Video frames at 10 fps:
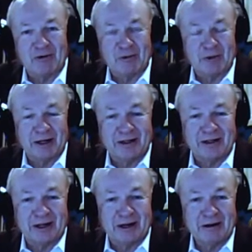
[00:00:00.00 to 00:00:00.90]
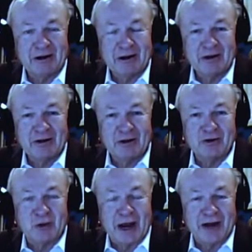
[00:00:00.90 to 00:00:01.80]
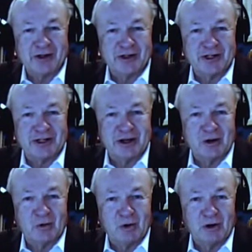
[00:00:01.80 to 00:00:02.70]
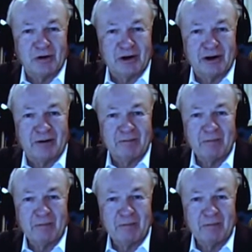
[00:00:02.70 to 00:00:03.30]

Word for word: but uh, those rations uh, were uh,